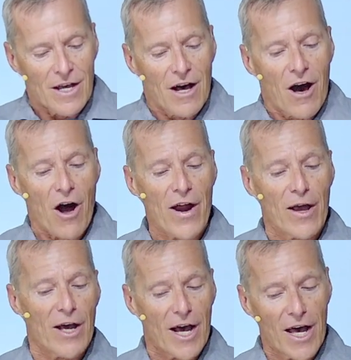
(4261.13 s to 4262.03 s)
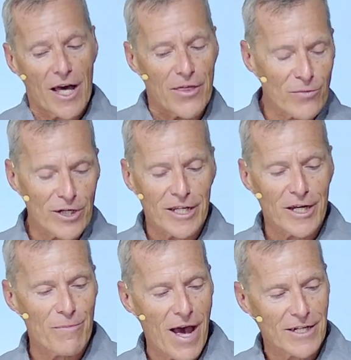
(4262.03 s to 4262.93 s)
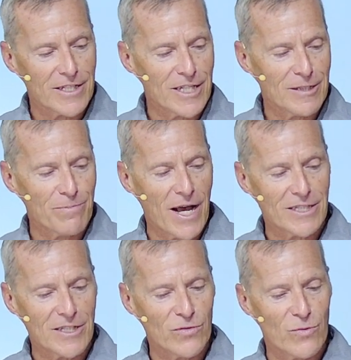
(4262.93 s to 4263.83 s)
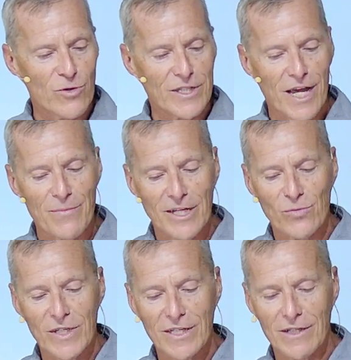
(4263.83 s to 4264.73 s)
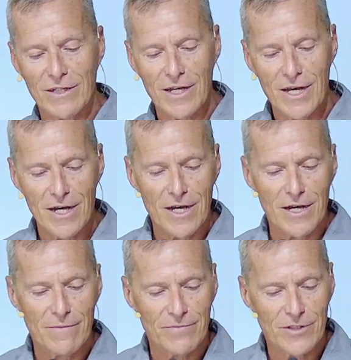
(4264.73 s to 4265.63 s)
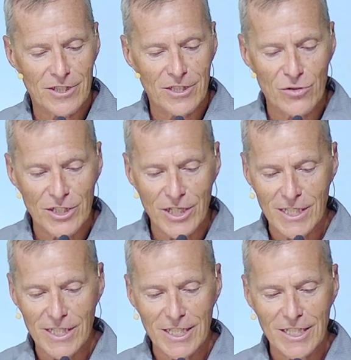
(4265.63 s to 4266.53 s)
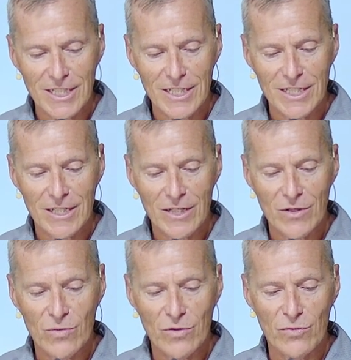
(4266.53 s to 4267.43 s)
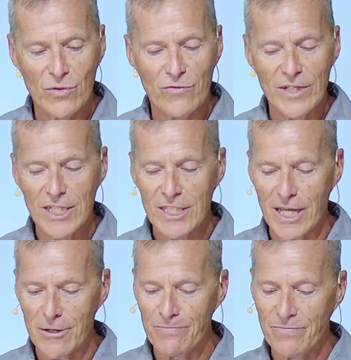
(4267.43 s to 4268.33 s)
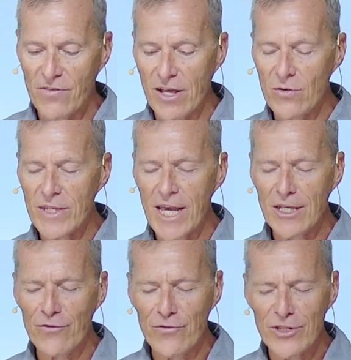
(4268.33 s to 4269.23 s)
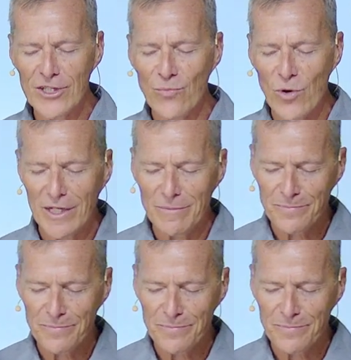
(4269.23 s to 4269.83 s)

All right, uh, I think we're going to come back to this passage one more time next week, uh, just to do it justice. We'll, we'll finish there. Father, we thank you for this morning.